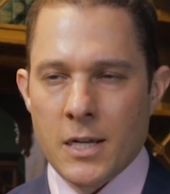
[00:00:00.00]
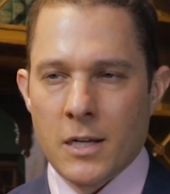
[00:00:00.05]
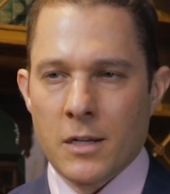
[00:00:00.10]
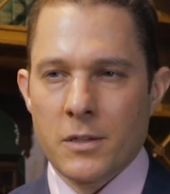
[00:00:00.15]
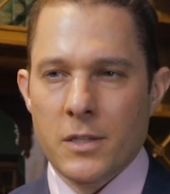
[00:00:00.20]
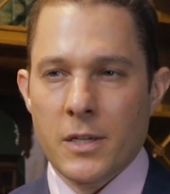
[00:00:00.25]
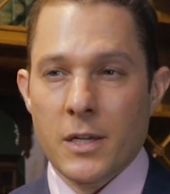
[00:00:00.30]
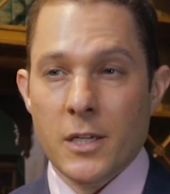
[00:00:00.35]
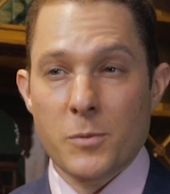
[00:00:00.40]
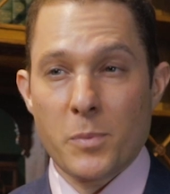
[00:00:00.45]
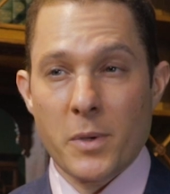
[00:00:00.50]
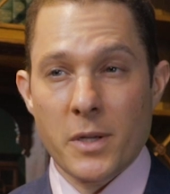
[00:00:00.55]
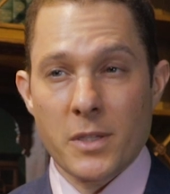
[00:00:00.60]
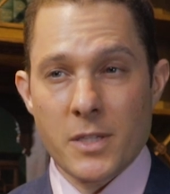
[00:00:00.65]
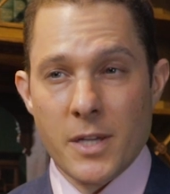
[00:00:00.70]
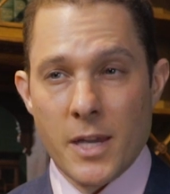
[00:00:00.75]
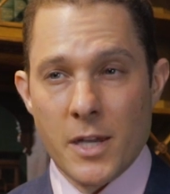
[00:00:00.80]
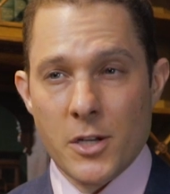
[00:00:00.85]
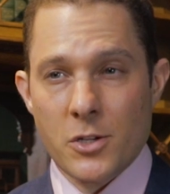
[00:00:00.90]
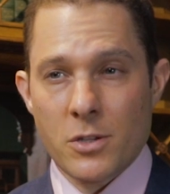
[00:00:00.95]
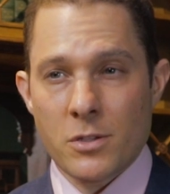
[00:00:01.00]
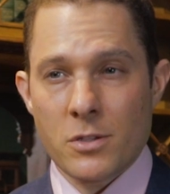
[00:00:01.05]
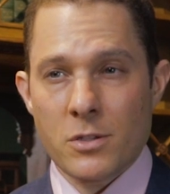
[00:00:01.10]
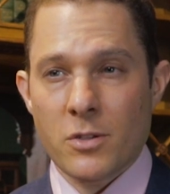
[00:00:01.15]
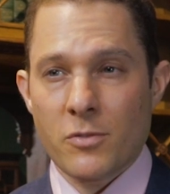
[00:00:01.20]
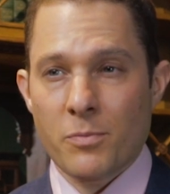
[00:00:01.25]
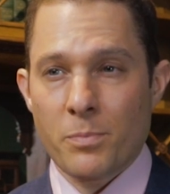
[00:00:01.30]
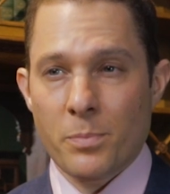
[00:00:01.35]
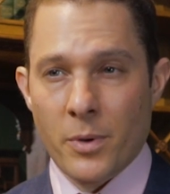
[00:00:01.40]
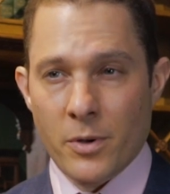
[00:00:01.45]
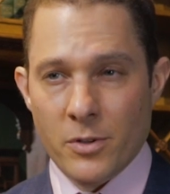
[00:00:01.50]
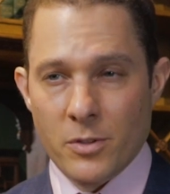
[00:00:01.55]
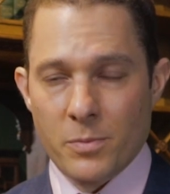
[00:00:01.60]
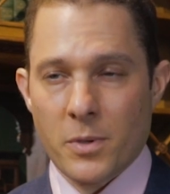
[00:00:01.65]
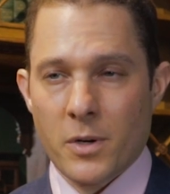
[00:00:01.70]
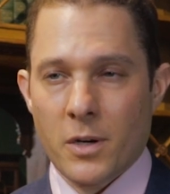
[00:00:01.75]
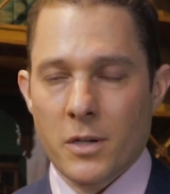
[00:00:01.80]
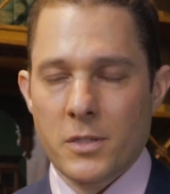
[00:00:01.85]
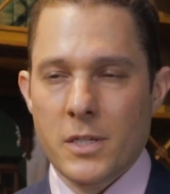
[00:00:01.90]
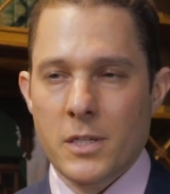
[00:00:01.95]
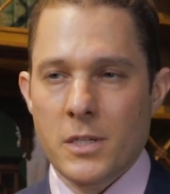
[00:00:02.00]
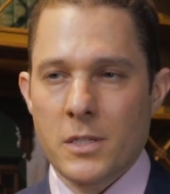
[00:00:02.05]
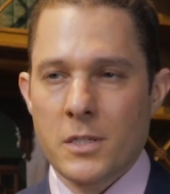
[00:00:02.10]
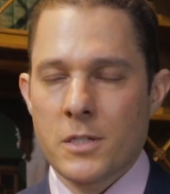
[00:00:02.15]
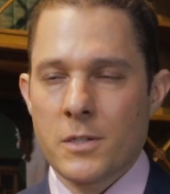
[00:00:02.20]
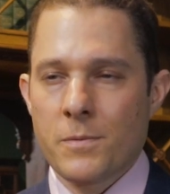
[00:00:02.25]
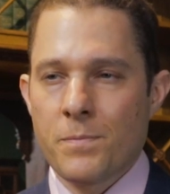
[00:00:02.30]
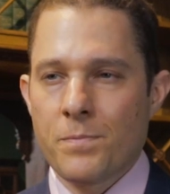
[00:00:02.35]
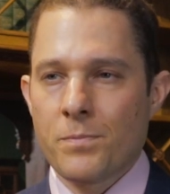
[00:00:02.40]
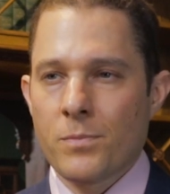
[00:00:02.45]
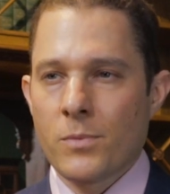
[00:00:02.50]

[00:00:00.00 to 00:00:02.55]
out the expectations of both parties.